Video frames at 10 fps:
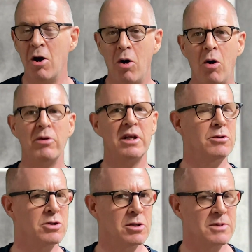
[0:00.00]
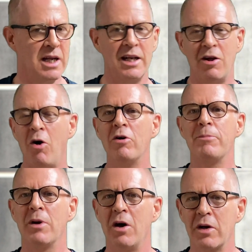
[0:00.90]
or a YouTube channel or a
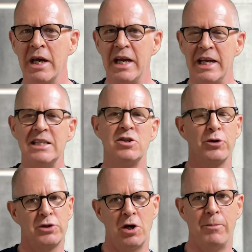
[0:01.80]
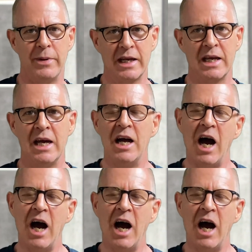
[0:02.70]
blog is your topic.